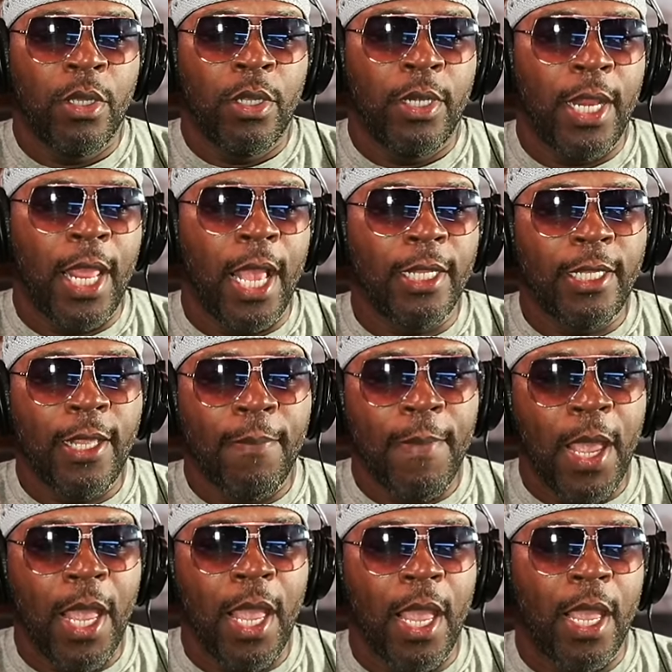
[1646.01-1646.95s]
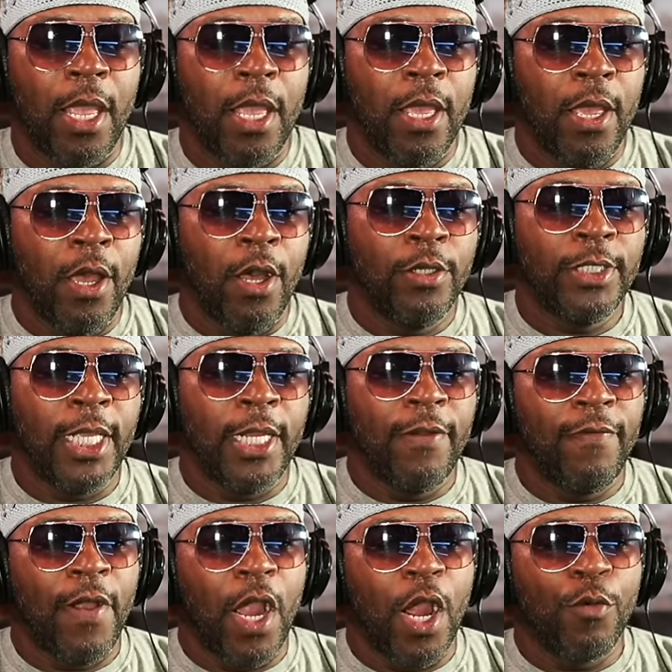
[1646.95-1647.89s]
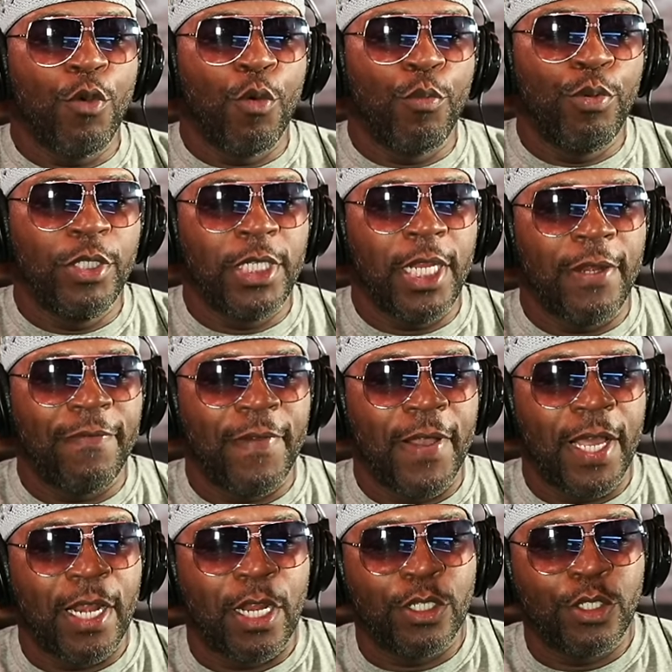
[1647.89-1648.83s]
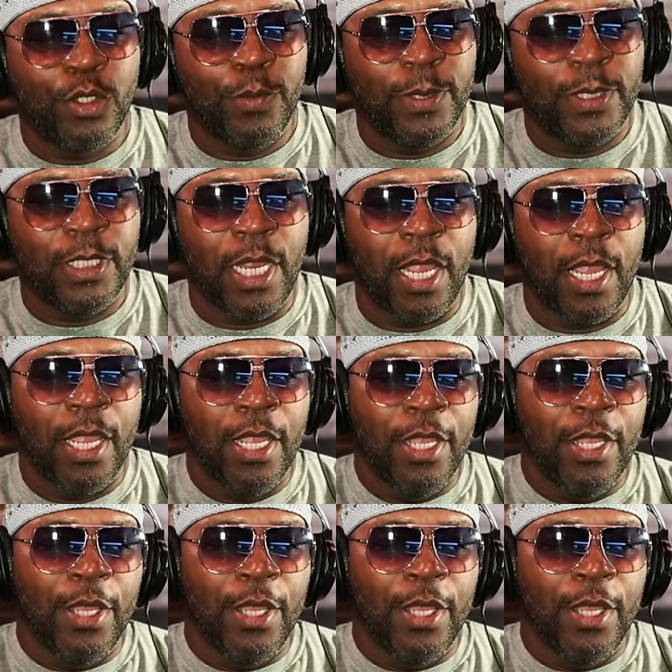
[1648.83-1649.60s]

They out their mind. Jose Navarro, appreciate the $5 super chat.